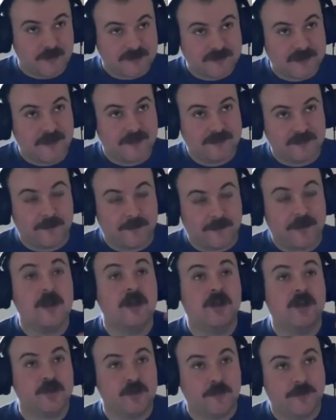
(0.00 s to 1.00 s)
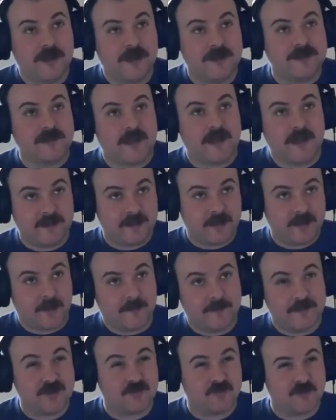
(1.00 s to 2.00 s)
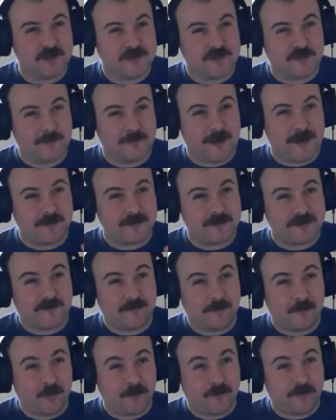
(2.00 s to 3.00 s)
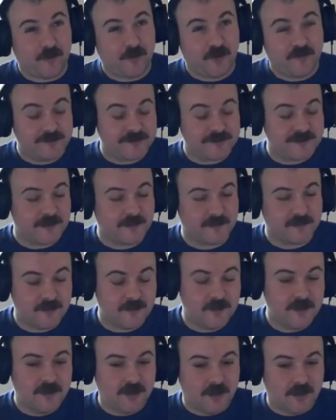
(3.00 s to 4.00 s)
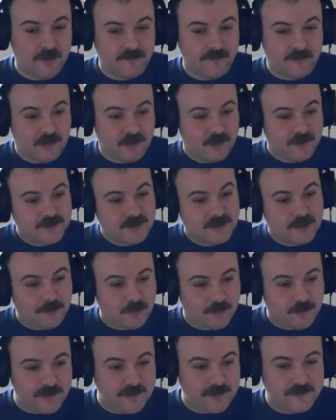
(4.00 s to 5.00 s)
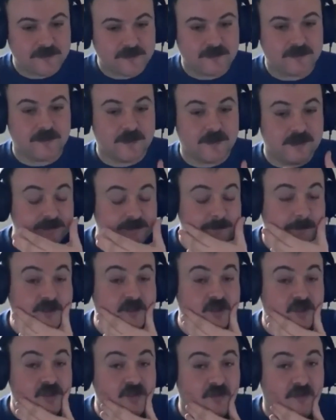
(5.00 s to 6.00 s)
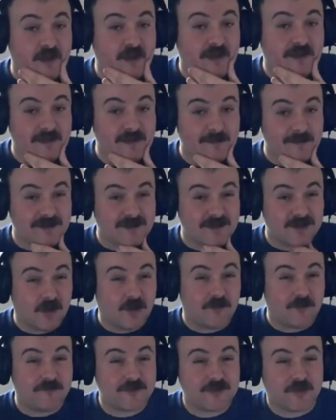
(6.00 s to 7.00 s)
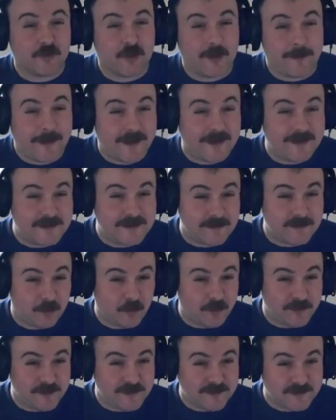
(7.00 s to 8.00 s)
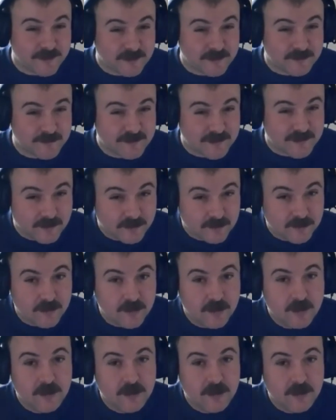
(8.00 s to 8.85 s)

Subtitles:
I say academic, UEA's net income has risen about 7.5% over the last couple of years. Expenditure on academic staff has gone up 18.6%.